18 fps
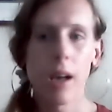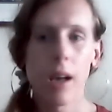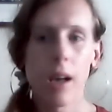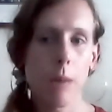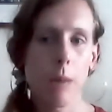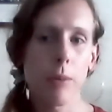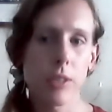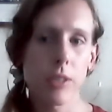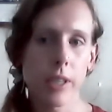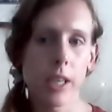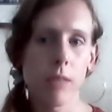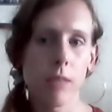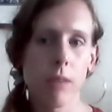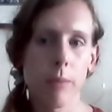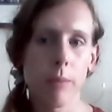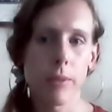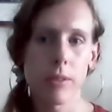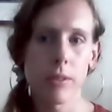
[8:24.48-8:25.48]
Hypersonic
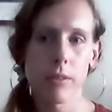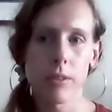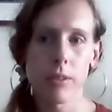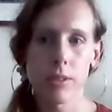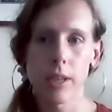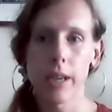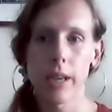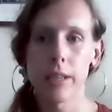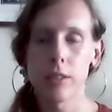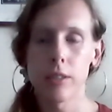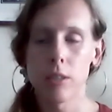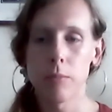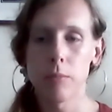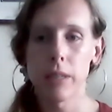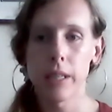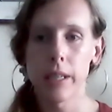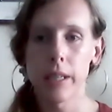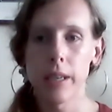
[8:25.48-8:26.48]
weapons are designed to
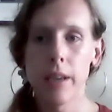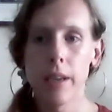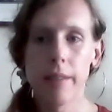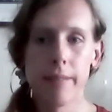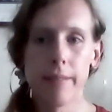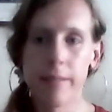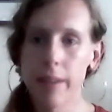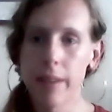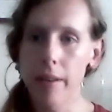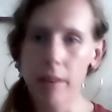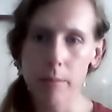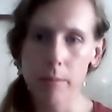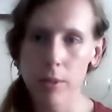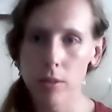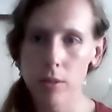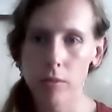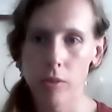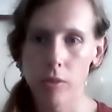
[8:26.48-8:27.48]
be very
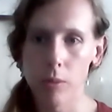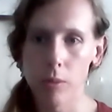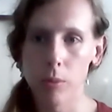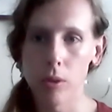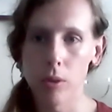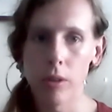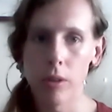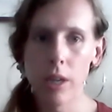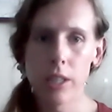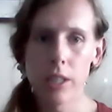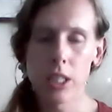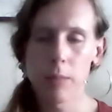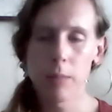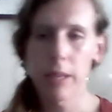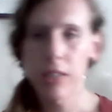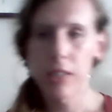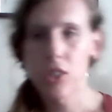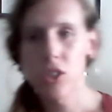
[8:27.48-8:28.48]
maneuverable, to
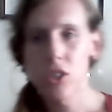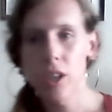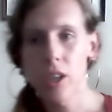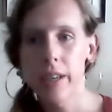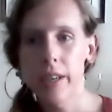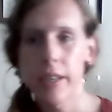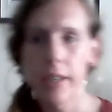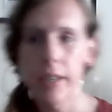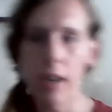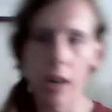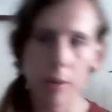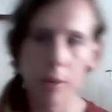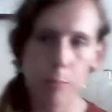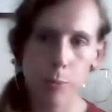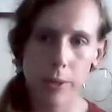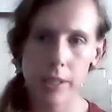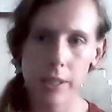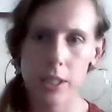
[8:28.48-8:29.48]
make sudden and
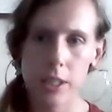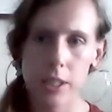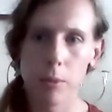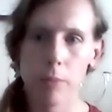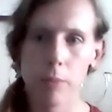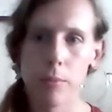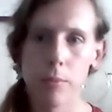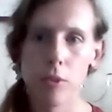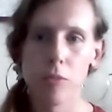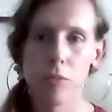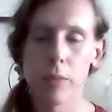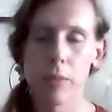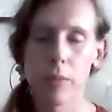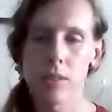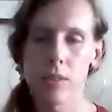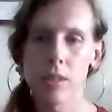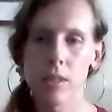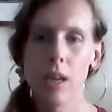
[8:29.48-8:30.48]
unpredictable
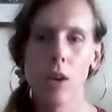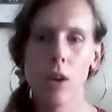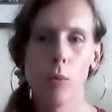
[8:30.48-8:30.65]
movements,